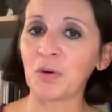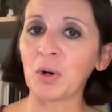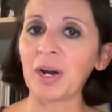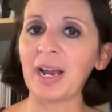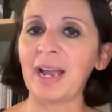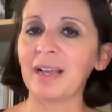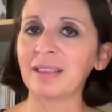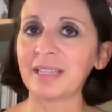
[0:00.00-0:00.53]

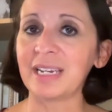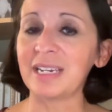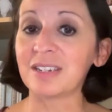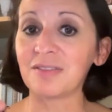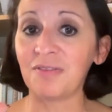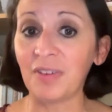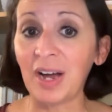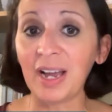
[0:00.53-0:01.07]
for at
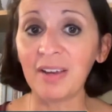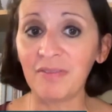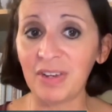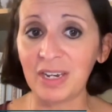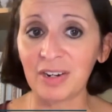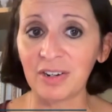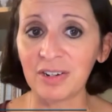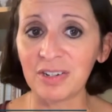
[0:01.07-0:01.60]
least 5
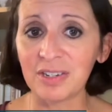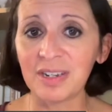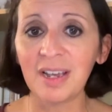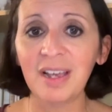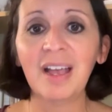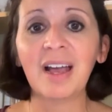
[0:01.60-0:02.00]
years,